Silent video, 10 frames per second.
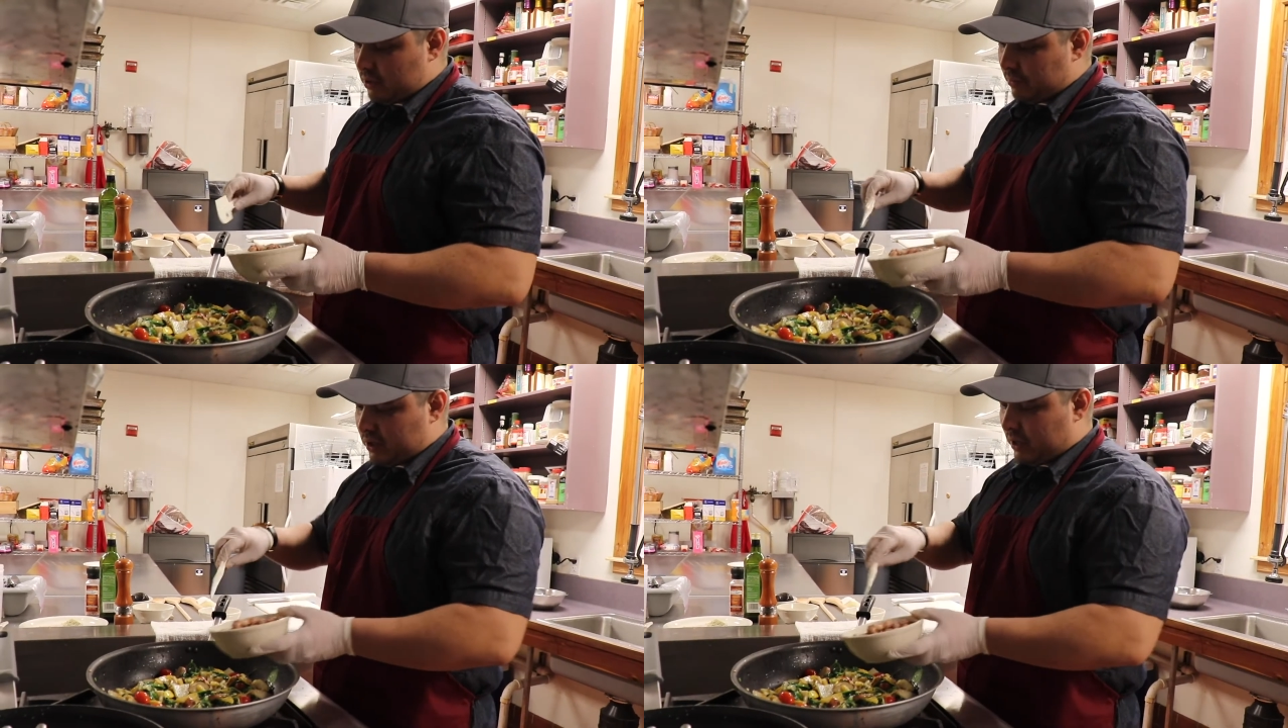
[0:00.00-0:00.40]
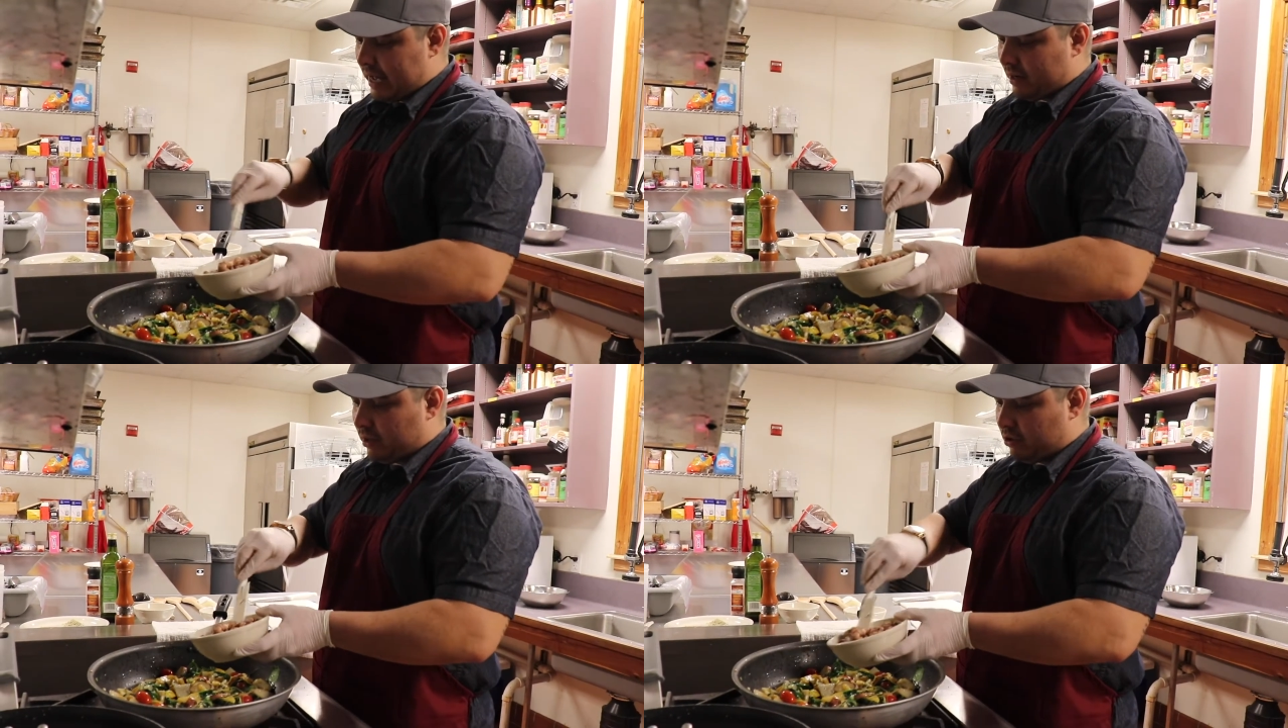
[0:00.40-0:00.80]
So I'm just gonna
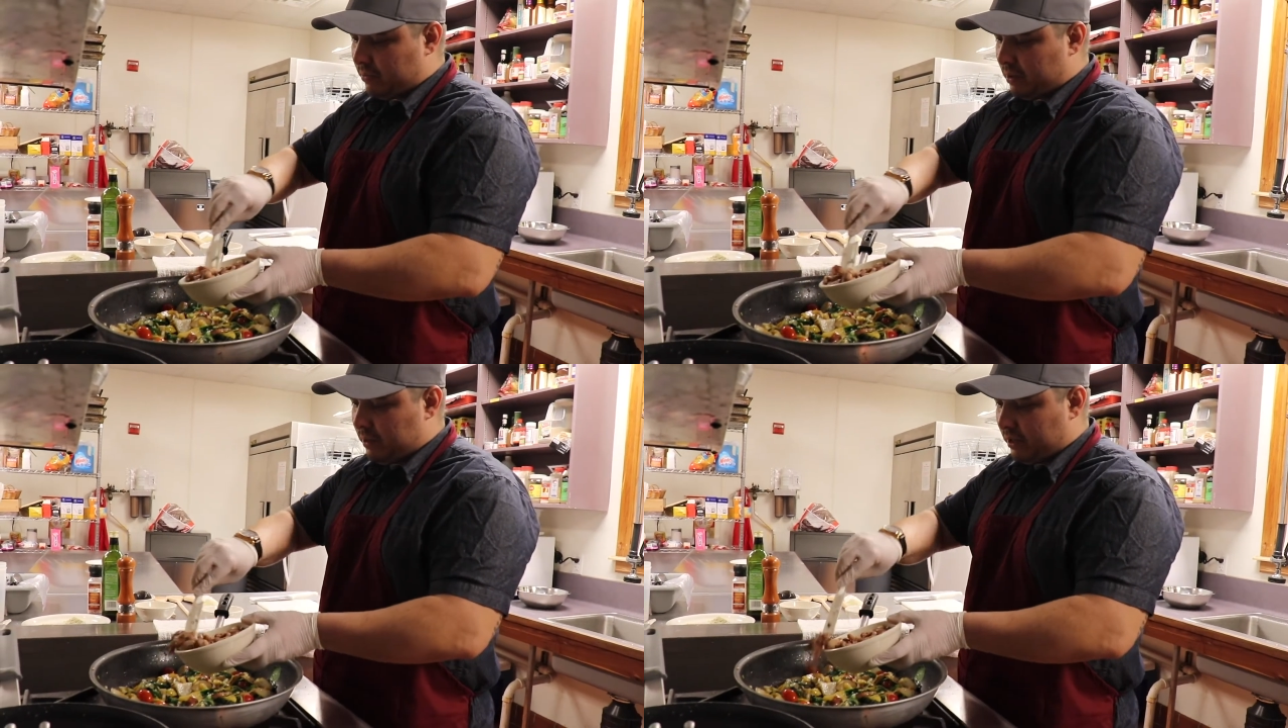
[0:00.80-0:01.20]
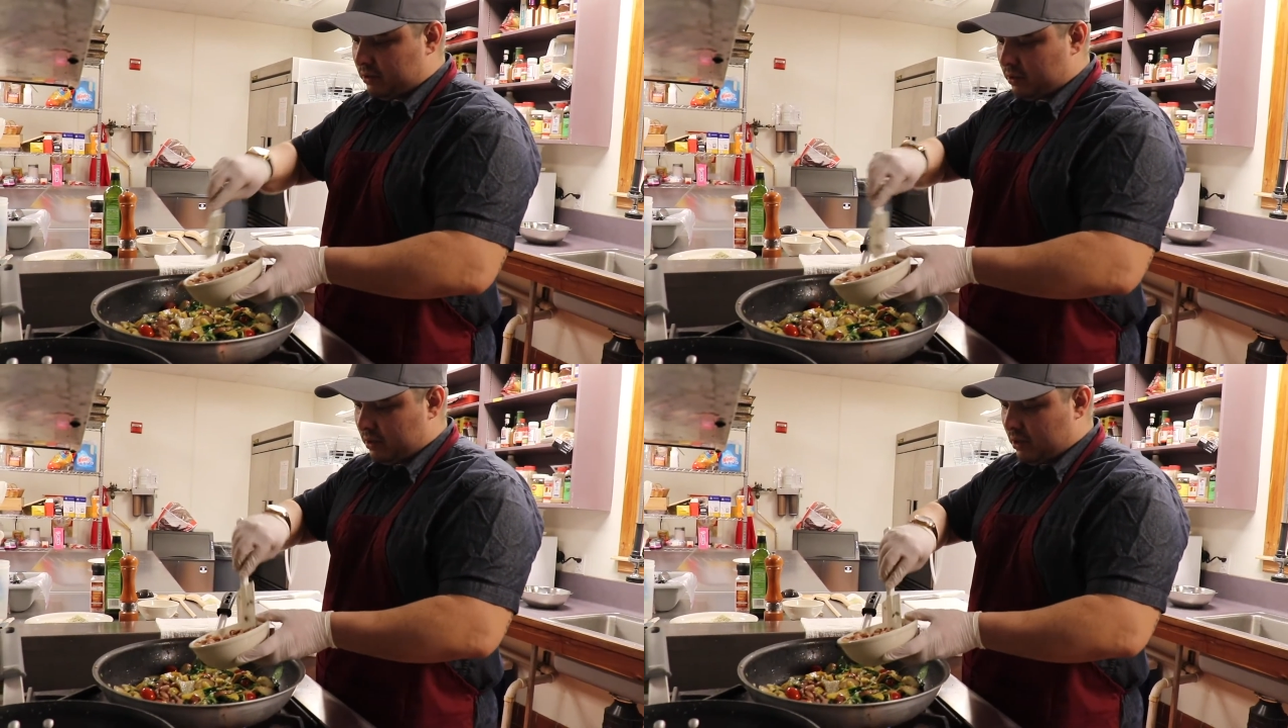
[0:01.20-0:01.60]
add a little bit of
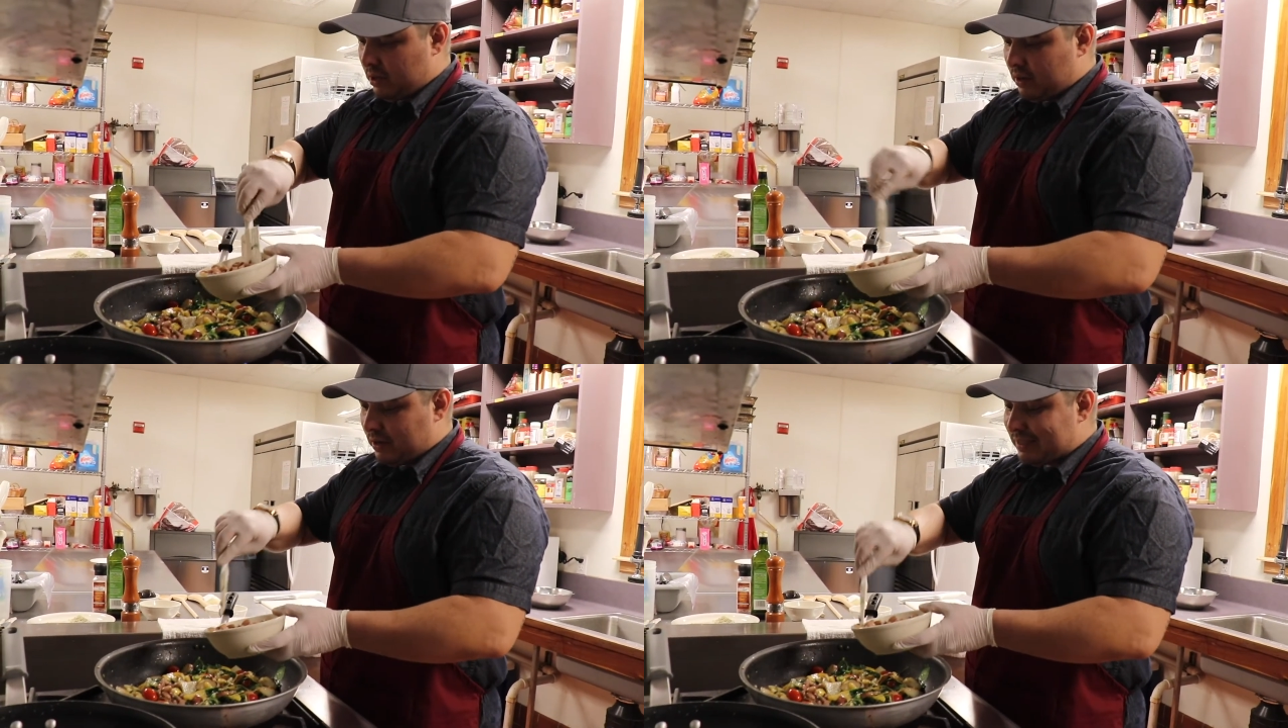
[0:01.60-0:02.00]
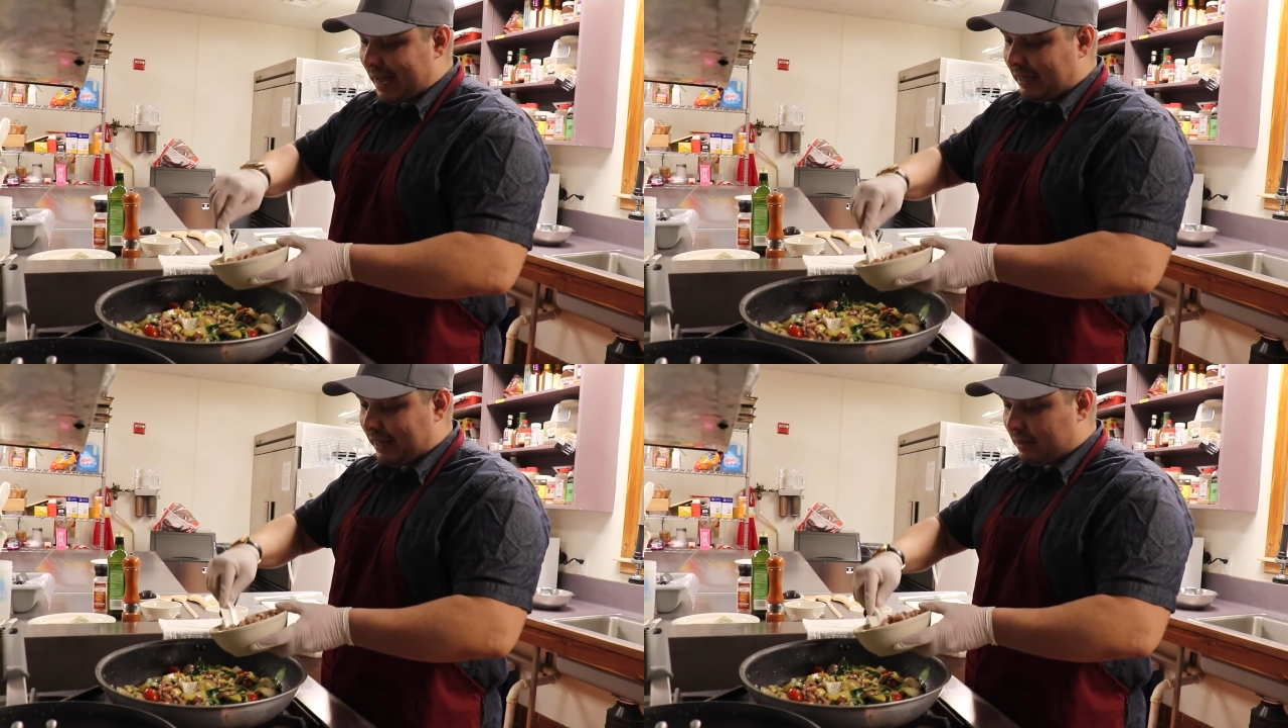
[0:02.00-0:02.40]
beans because
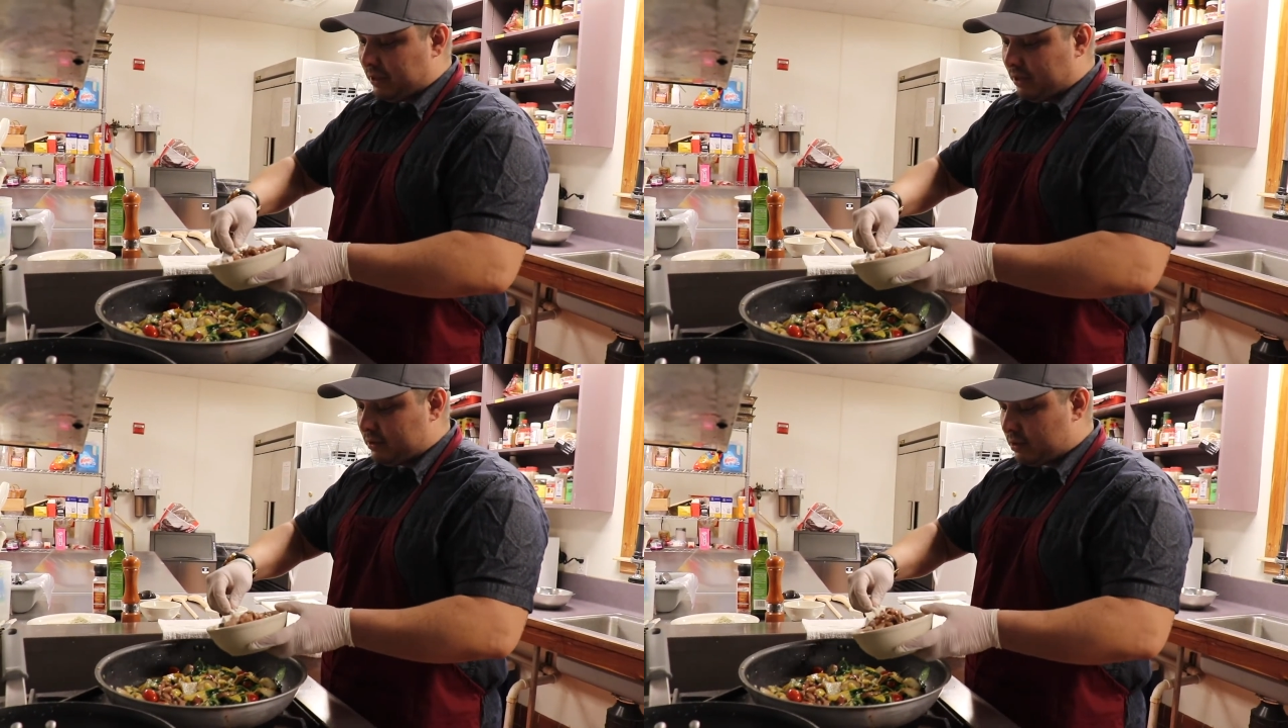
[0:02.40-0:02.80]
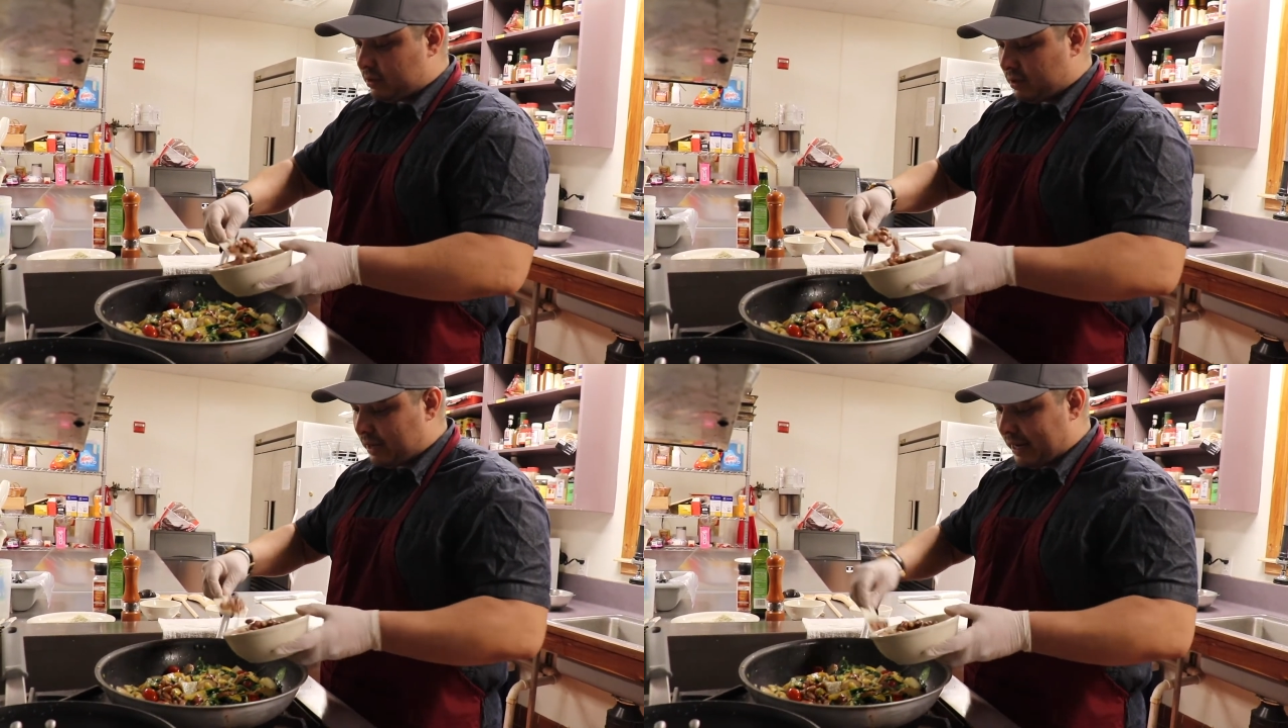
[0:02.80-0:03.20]
I like beans.
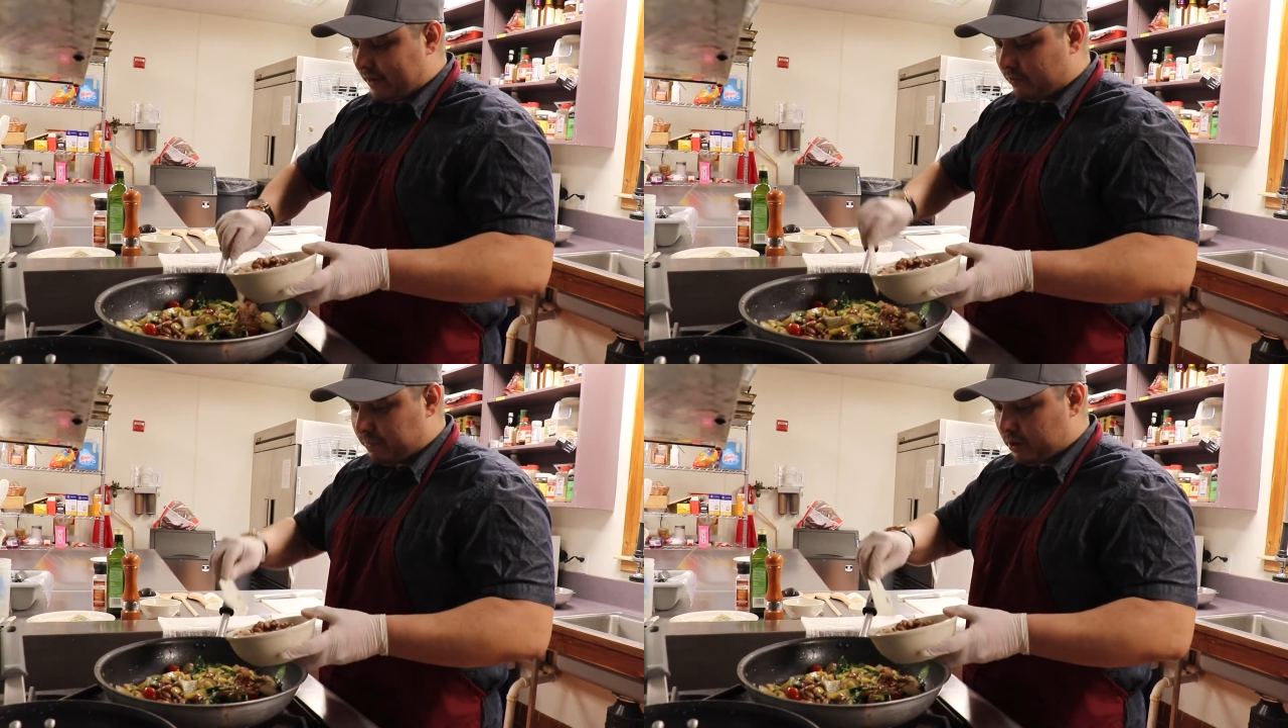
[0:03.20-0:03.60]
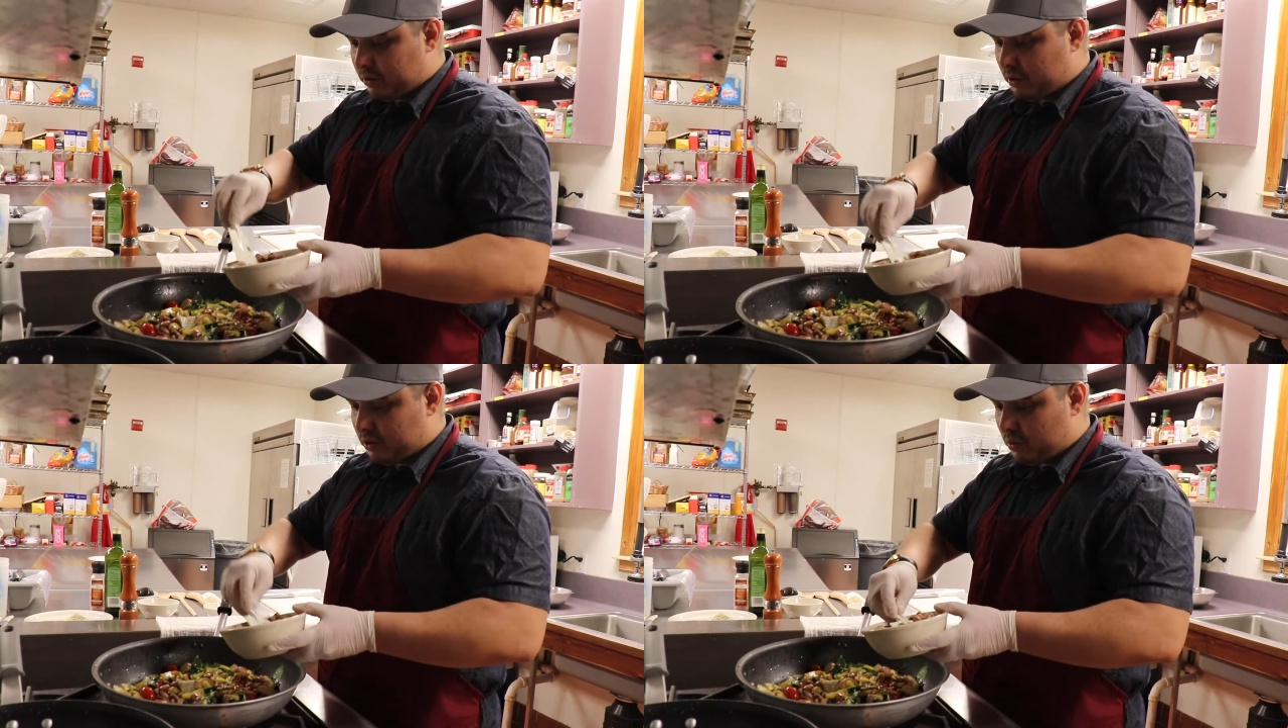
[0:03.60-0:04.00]
You gotta have your
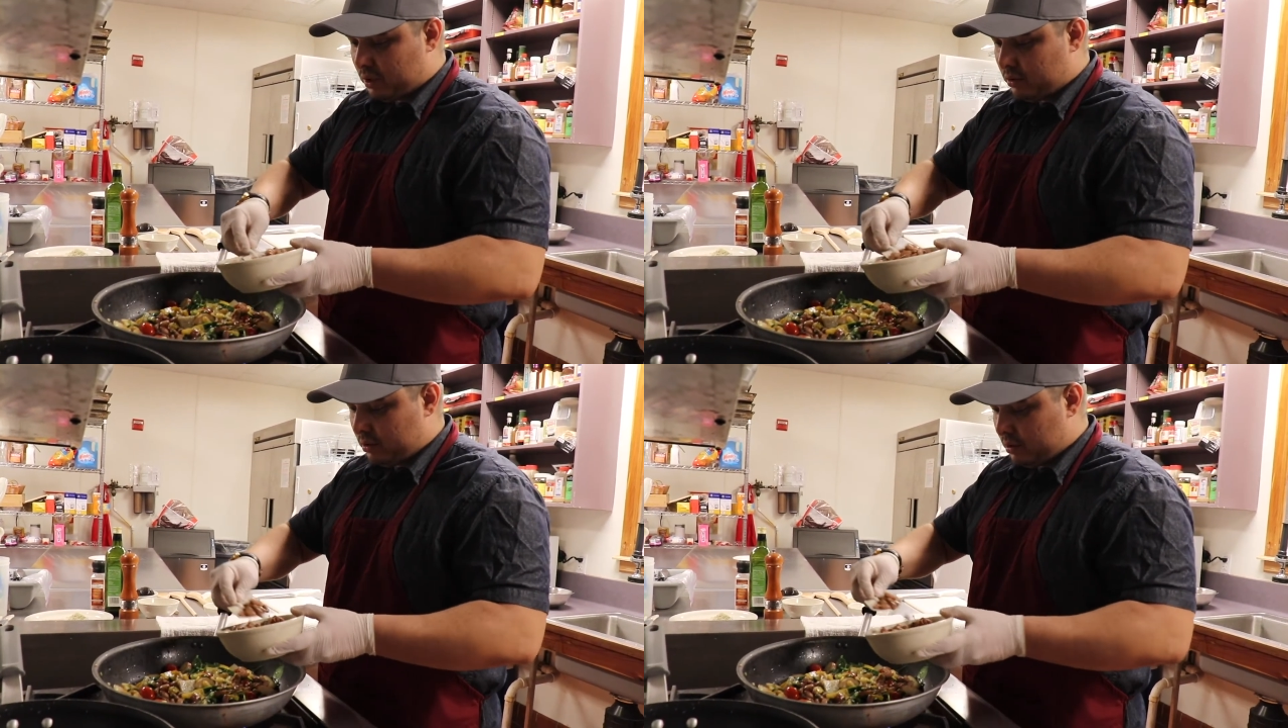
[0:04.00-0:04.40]
protein as well.